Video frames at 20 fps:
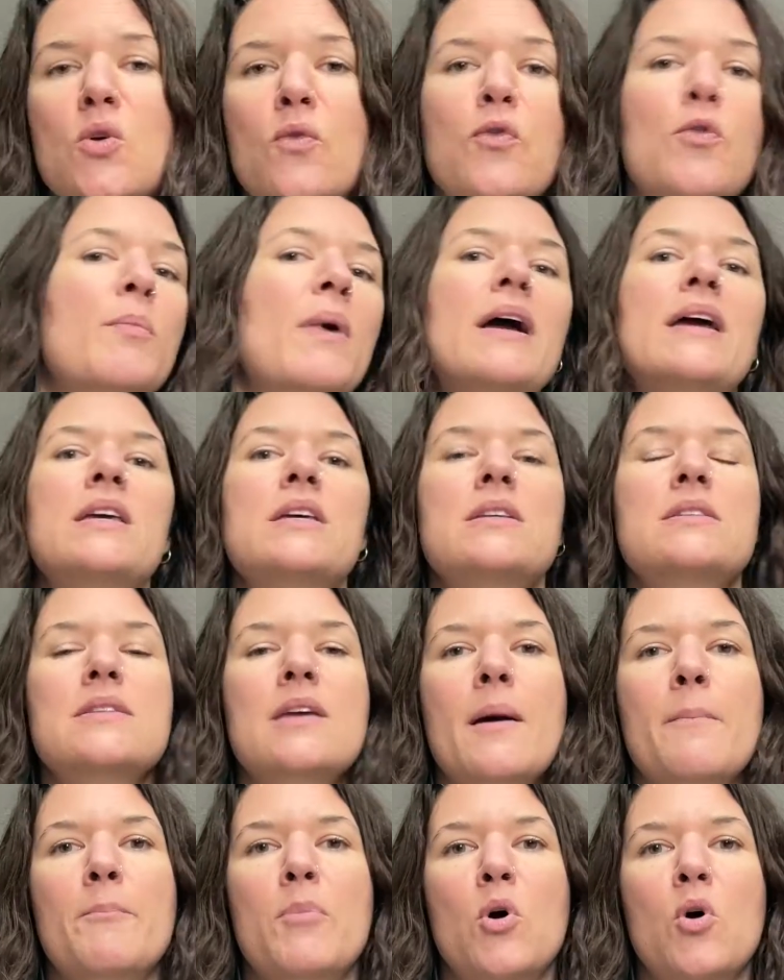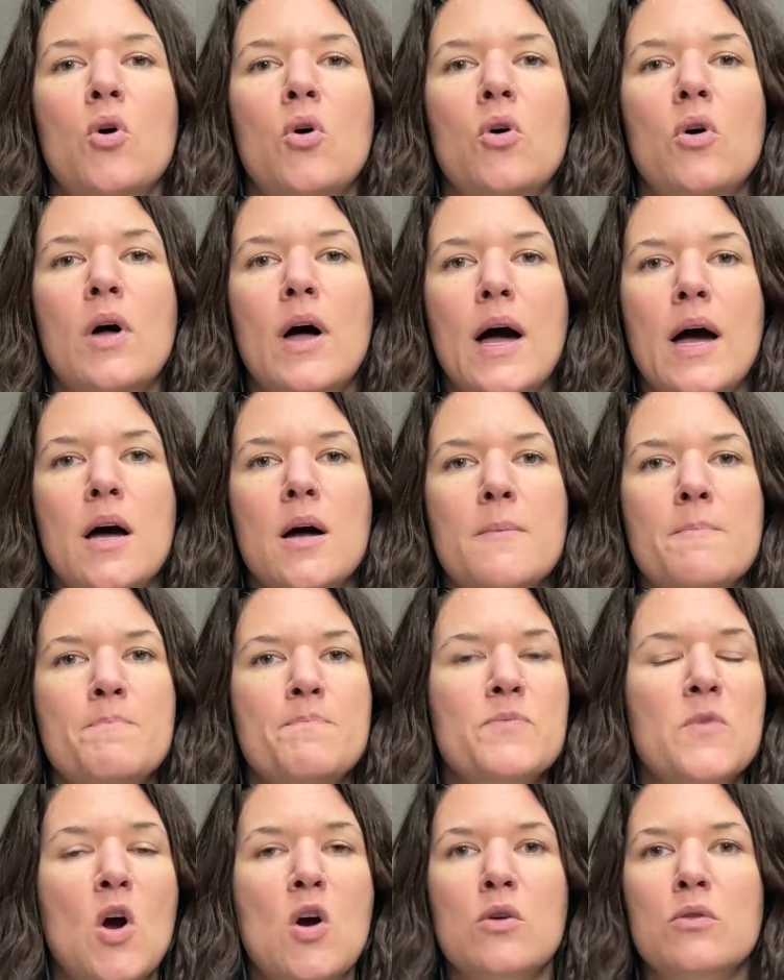for my example,
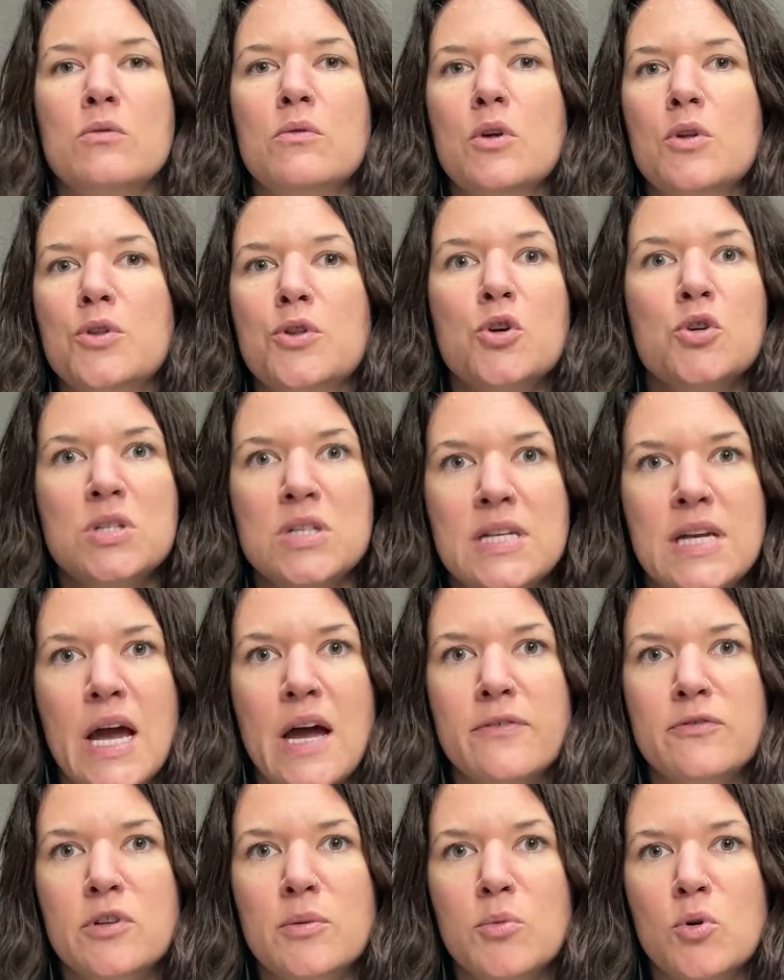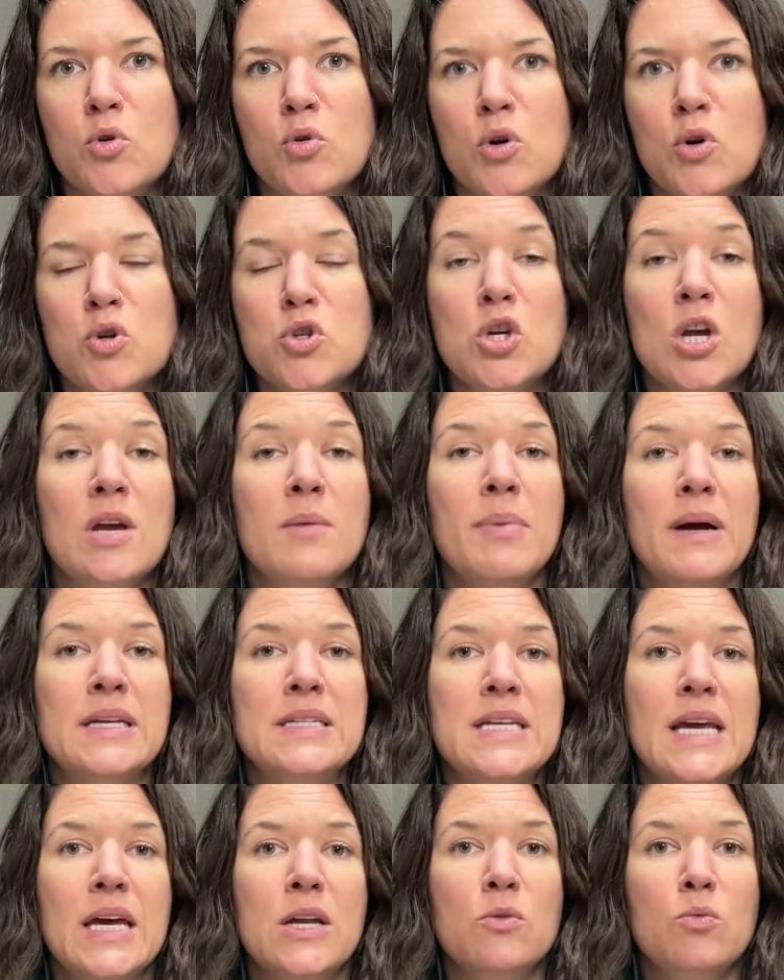our 13 half double crochet by
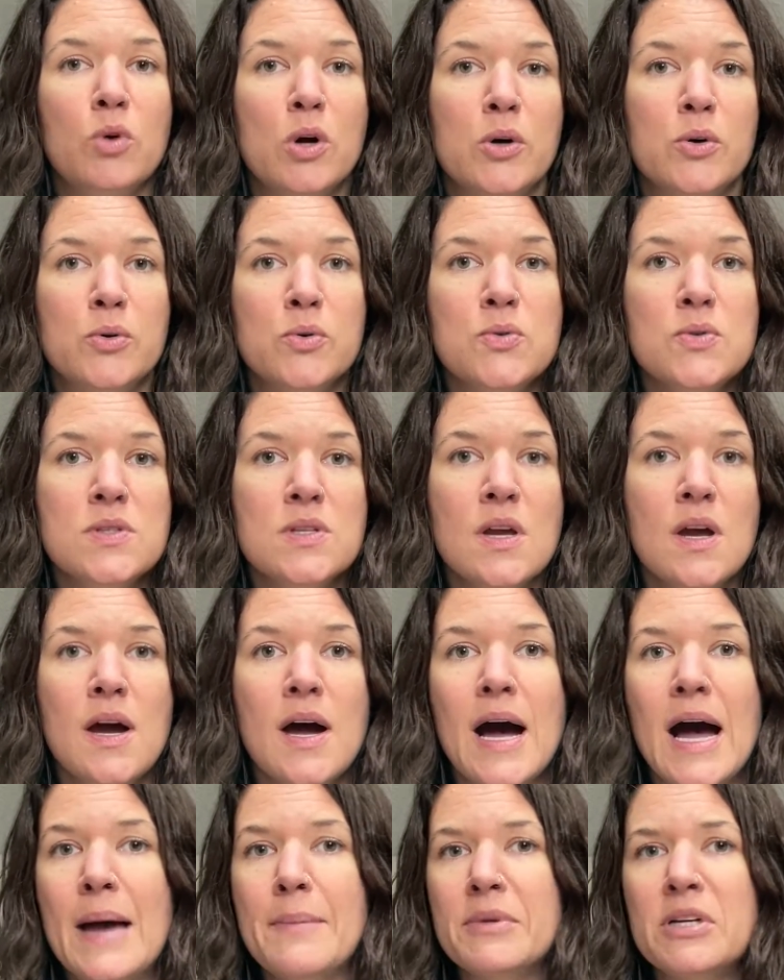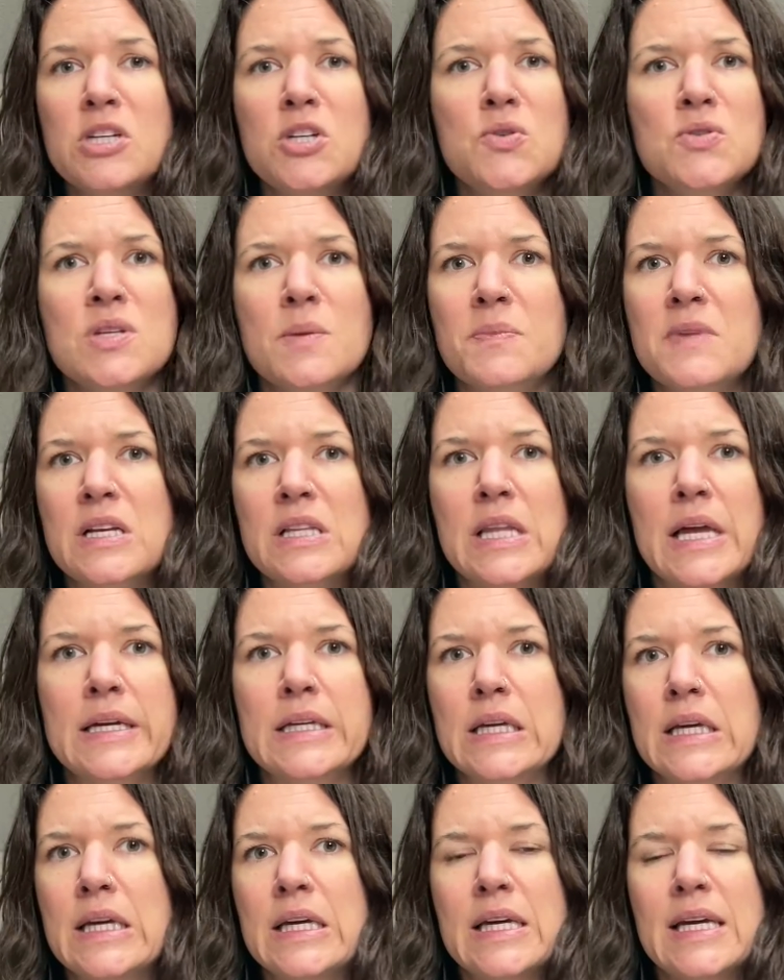10 rows, I'm going to do something
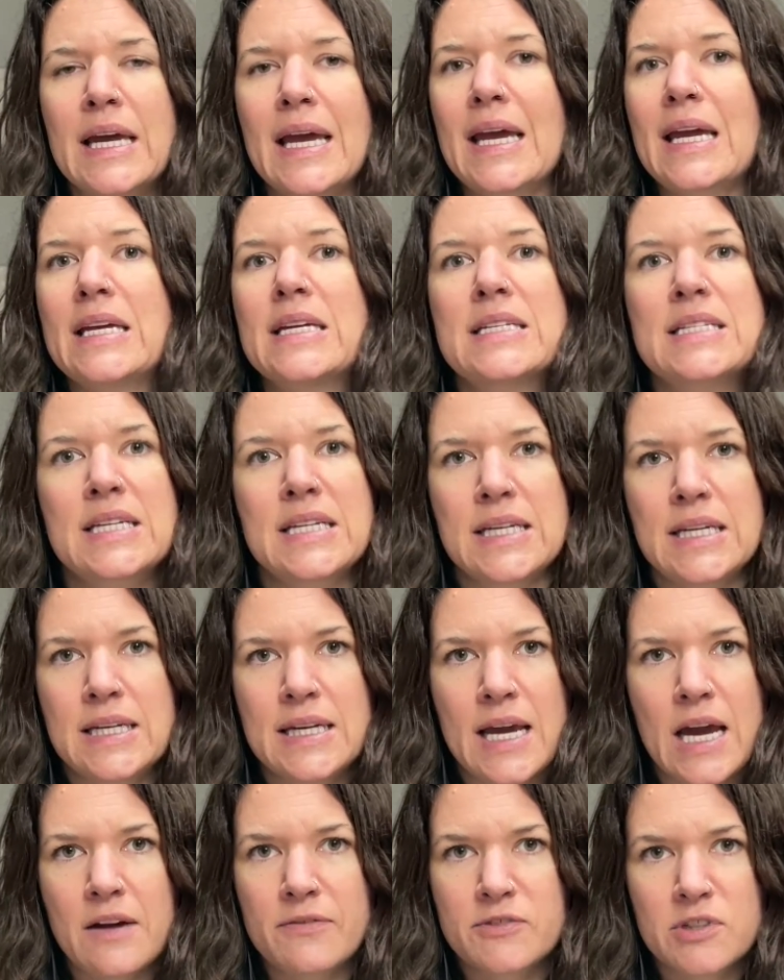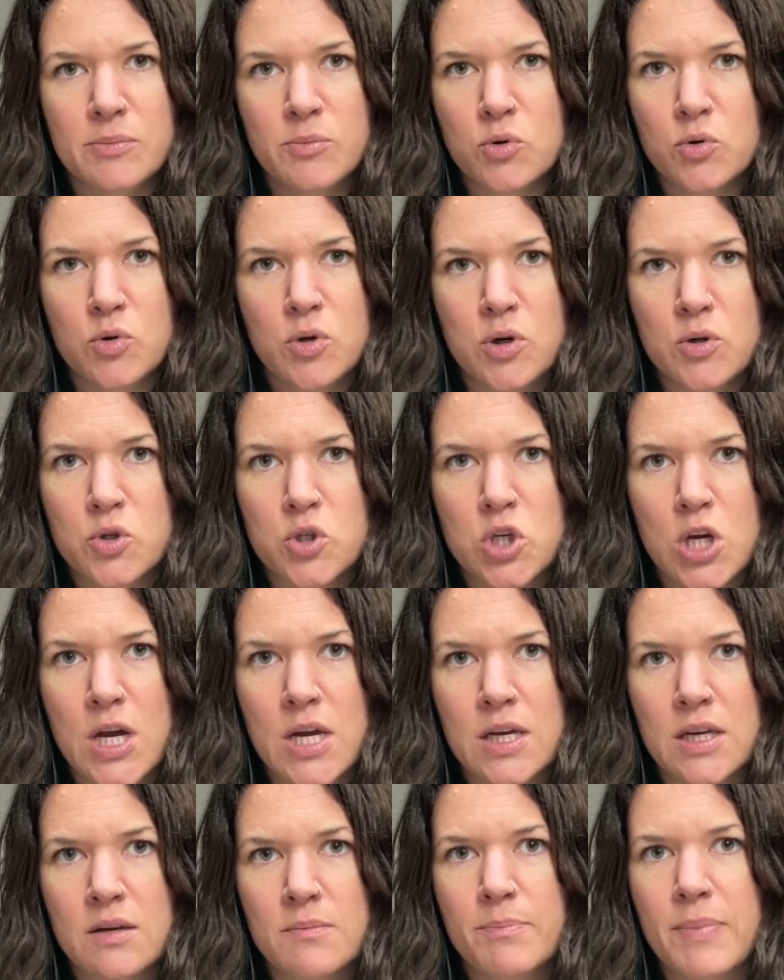like 18 half double
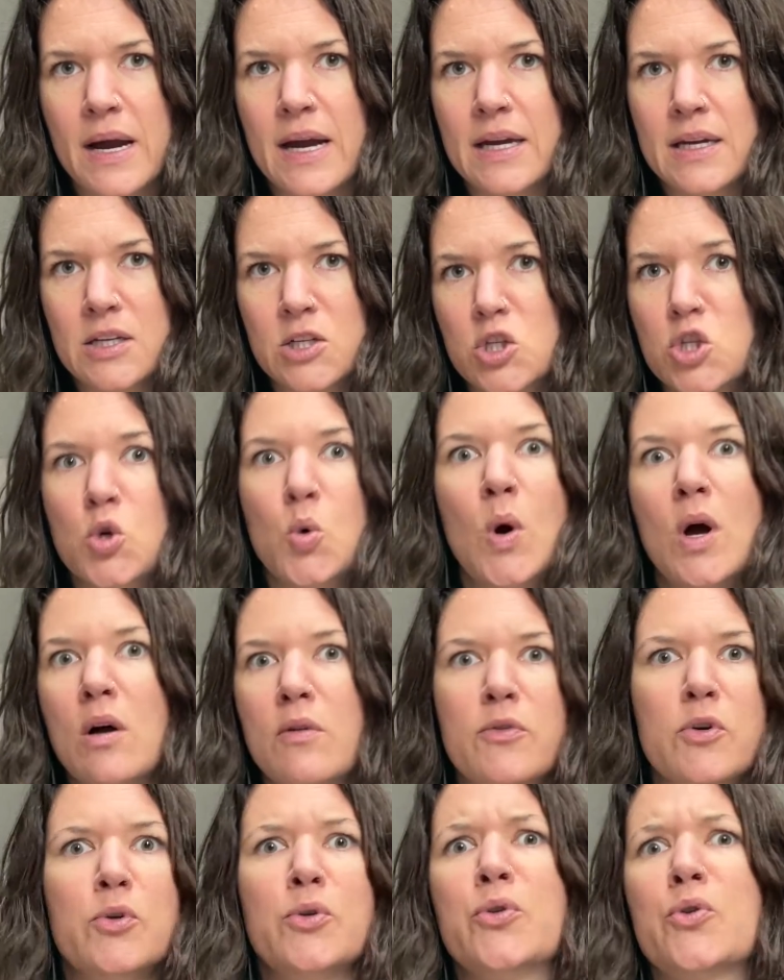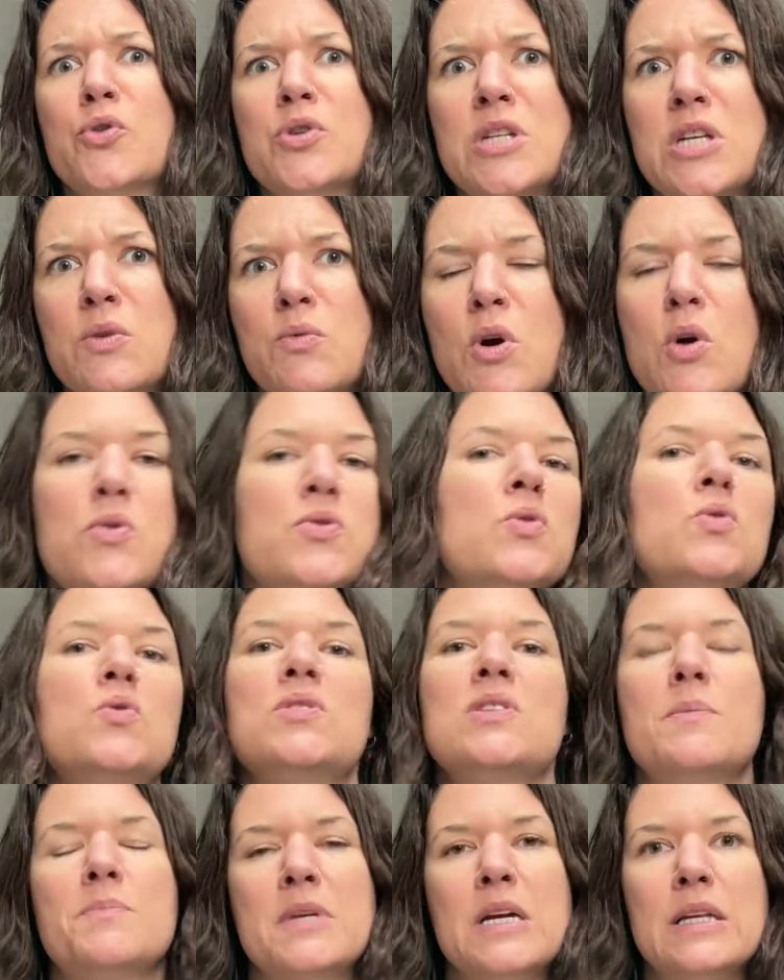crochet by 12 or 13 rows or
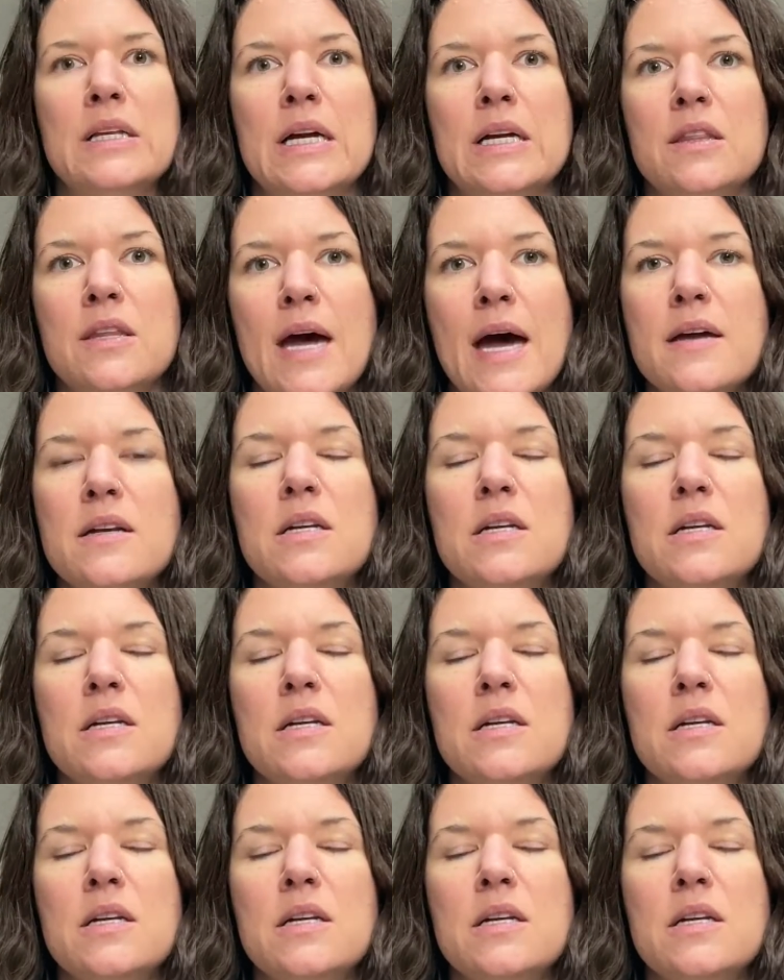something like that.